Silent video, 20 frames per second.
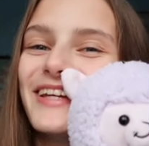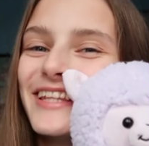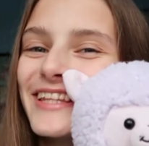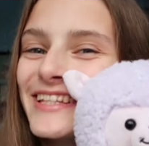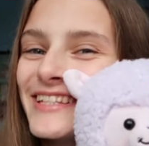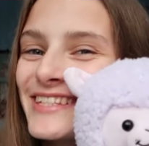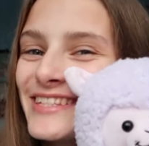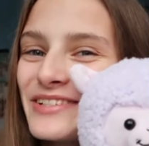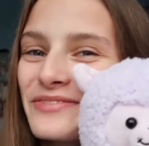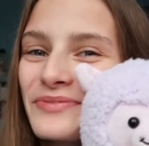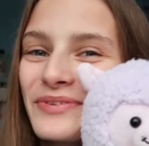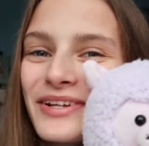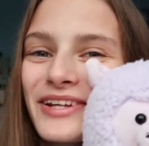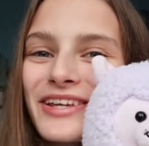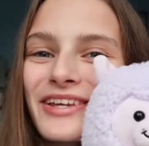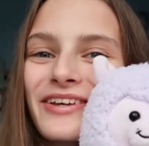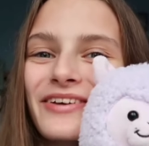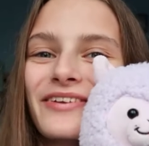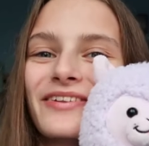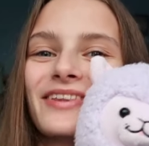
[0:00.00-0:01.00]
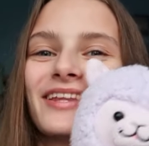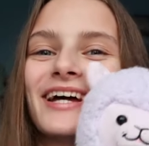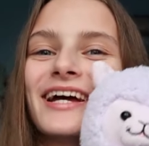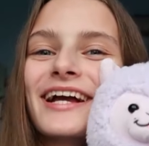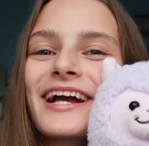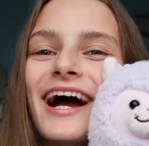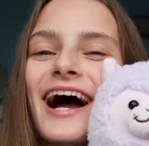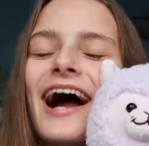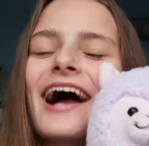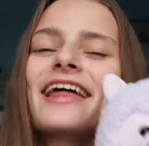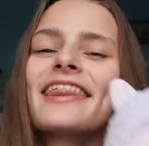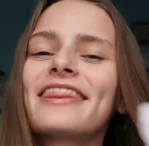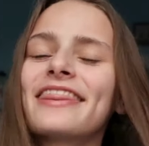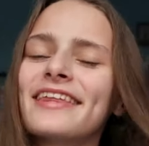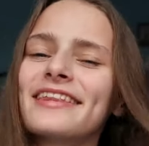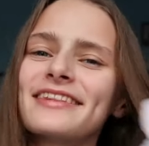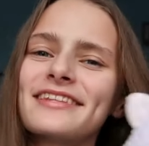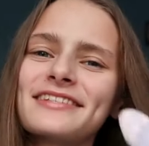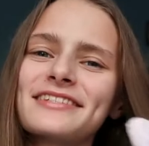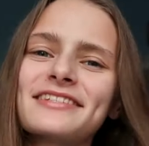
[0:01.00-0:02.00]
me this super cute like i
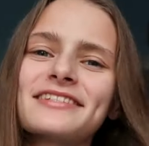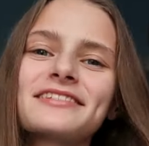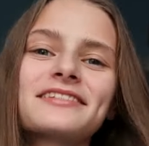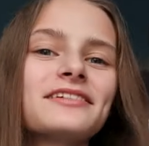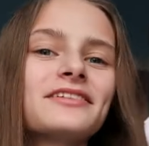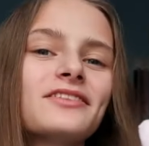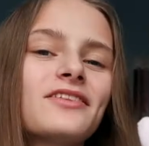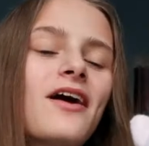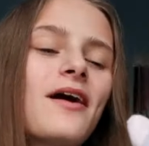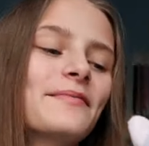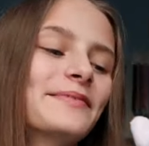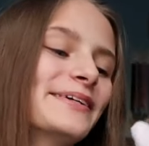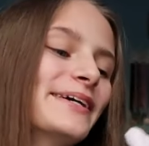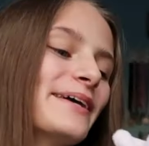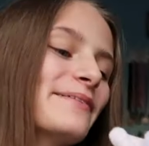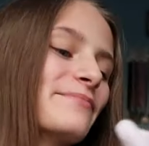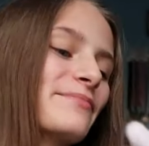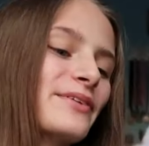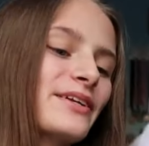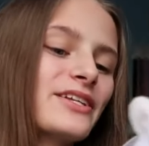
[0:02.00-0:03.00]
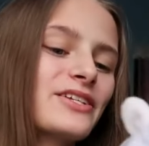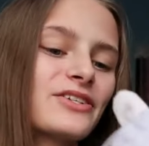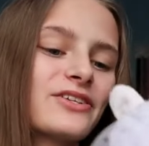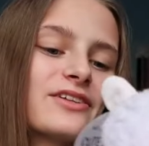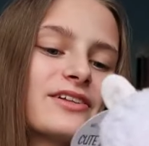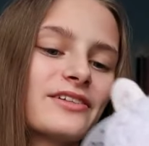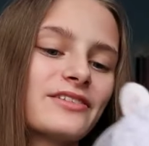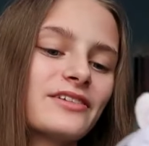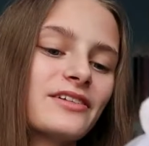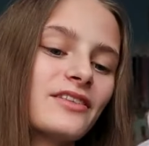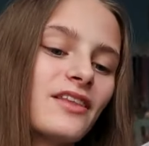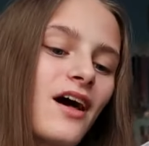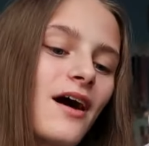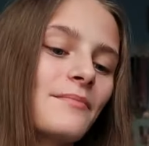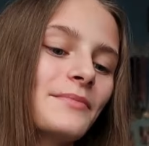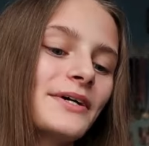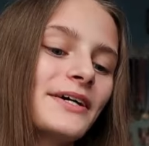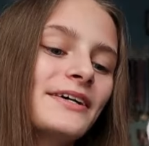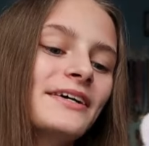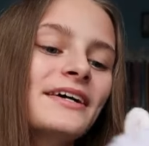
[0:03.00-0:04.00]
think this is a llama i'm pretty sure that's a
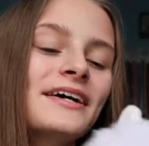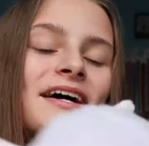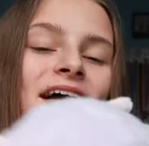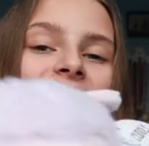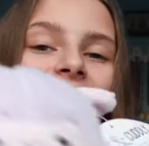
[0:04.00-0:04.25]
llama